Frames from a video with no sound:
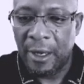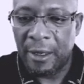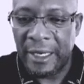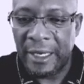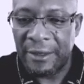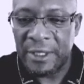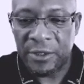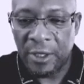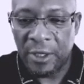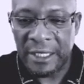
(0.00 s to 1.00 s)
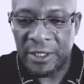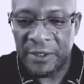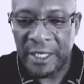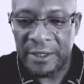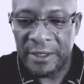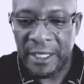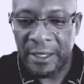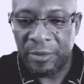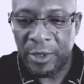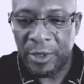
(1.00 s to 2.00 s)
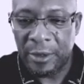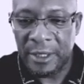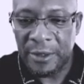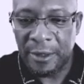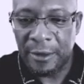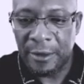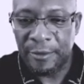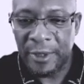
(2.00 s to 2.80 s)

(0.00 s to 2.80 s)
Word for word: All right, it's not actually saying take the pawn at all.